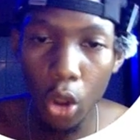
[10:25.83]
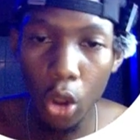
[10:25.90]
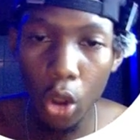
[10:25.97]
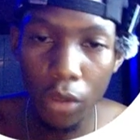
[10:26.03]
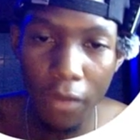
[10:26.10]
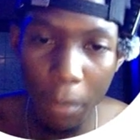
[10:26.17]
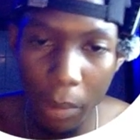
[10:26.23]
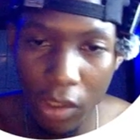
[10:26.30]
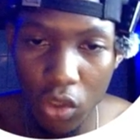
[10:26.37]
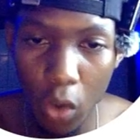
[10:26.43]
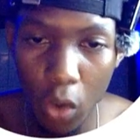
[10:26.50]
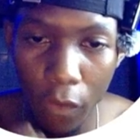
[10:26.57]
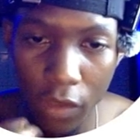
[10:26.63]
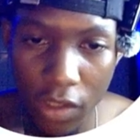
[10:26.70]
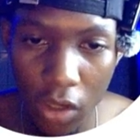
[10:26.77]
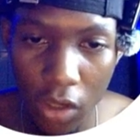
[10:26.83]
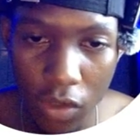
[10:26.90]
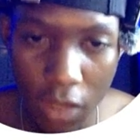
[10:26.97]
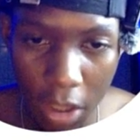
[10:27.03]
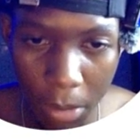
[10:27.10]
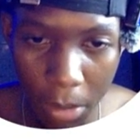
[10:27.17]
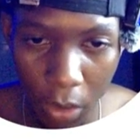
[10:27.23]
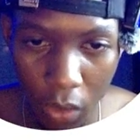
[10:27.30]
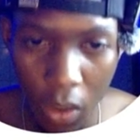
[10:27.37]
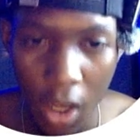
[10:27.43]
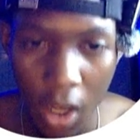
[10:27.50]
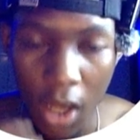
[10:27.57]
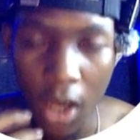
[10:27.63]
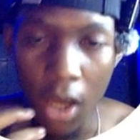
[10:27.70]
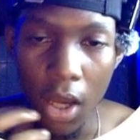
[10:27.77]
all of the parts of a sales email
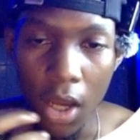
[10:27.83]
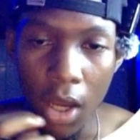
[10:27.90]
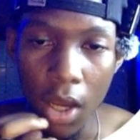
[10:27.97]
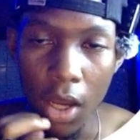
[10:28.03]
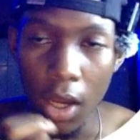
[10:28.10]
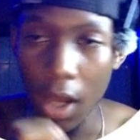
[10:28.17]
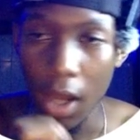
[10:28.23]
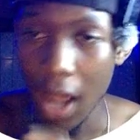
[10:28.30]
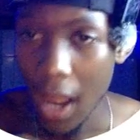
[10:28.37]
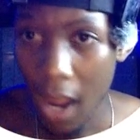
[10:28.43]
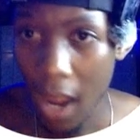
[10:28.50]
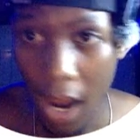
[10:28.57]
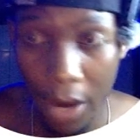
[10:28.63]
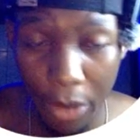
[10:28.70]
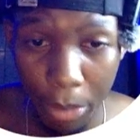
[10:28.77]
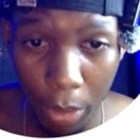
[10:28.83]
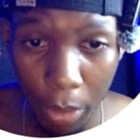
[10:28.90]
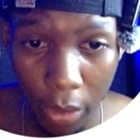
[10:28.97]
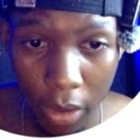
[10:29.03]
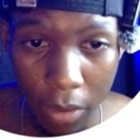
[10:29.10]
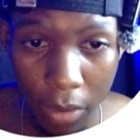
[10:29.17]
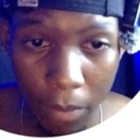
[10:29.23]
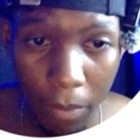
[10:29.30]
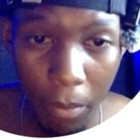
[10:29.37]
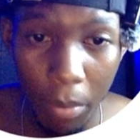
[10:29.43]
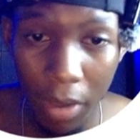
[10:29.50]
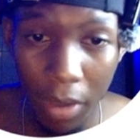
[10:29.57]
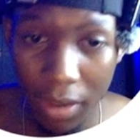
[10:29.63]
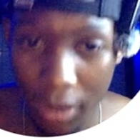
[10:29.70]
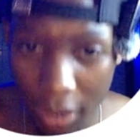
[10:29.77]
are important,
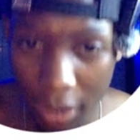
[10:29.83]
but